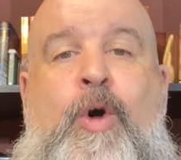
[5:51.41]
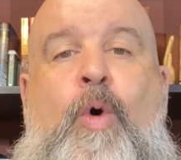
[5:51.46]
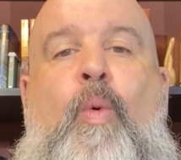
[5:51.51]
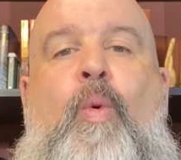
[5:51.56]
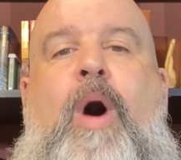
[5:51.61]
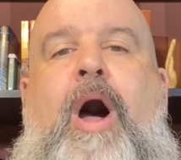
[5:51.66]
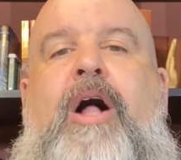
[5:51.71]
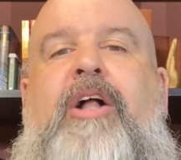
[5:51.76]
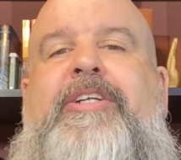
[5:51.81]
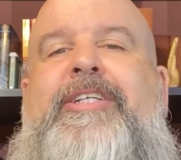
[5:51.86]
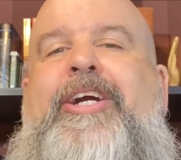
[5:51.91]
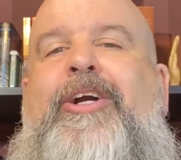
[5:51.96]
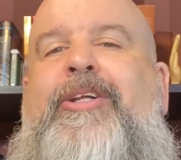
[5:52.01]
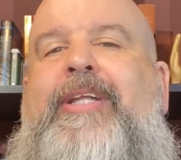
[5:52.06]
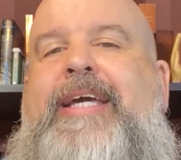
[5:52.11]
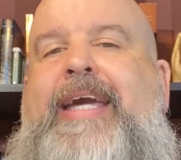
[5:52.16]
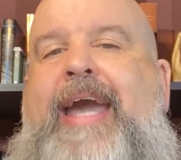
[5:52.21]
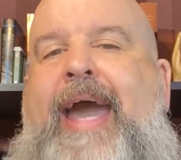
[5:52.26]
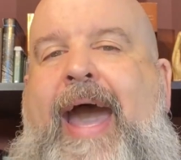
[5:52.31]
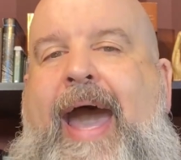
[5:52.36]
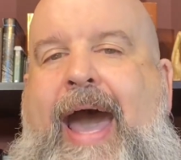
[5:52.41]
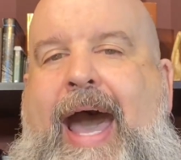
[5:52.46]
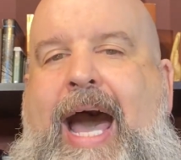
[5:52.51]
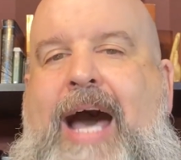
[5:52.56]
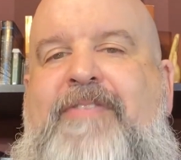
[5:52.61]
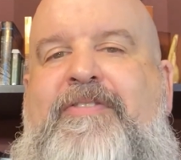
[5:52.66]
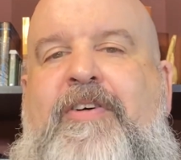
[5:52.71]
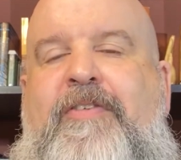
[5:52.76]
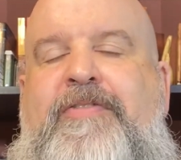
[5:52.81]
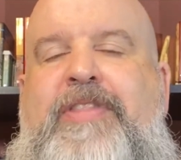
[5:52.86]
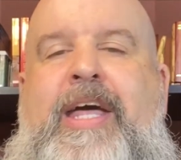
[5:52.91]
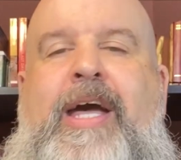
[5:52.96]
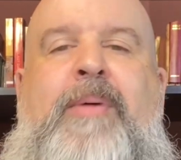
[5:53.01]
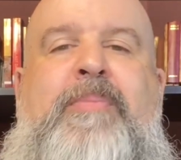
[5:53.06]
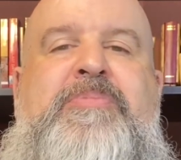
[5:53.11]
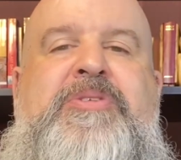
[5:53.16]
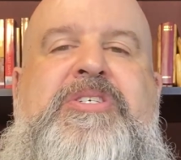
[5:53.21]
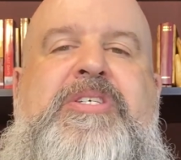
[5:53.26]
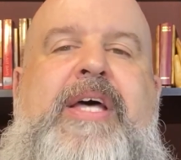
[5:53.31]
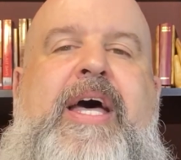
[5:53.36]
while nearly half of
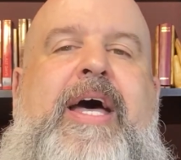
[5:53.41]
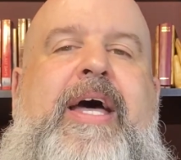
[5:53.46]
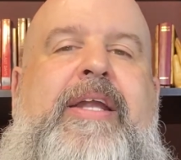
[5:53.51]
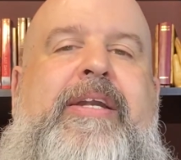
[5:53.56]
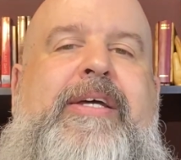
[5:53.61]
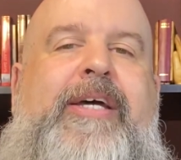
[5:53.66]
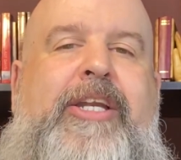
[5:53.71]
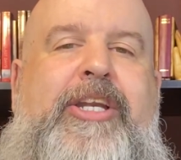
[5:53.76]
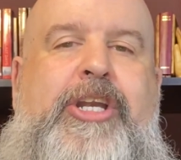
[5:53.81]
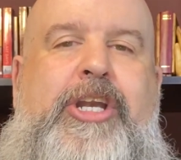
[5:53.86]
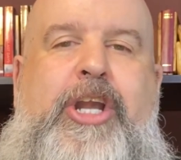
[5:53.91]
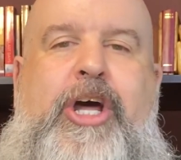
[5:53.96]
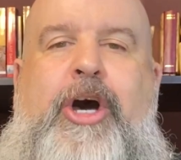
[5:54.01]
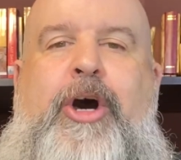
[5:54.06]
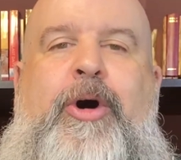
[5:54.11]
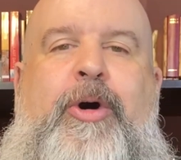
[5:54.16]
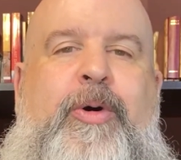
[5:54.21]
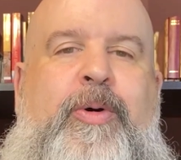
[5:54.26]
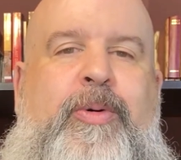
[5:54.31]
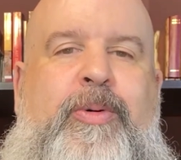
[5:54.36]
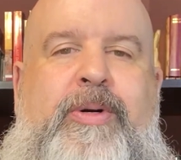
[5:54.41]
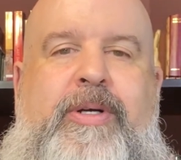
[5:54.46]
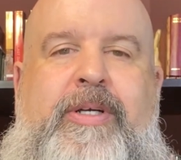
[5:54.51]
them said no.